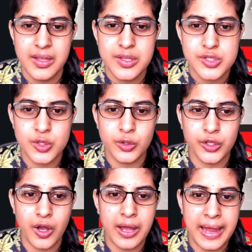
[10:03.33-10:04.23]
So
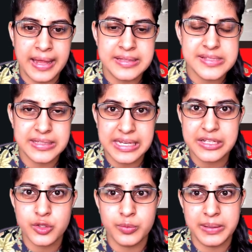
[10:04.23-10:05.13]
your hands
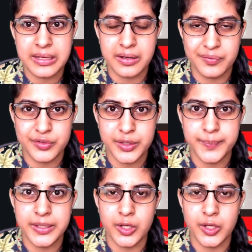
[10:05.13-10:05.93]
need to be comfortable,